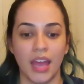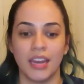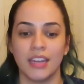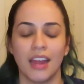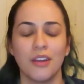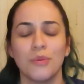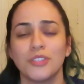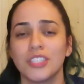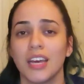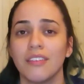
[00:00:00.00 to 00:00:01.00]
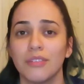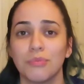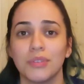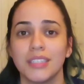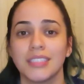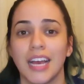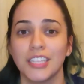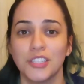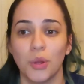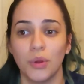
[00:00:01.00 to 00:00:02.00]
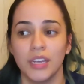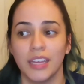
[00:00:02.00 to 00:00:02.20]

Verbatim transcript: And I don't know, it was just kind of a really sad story.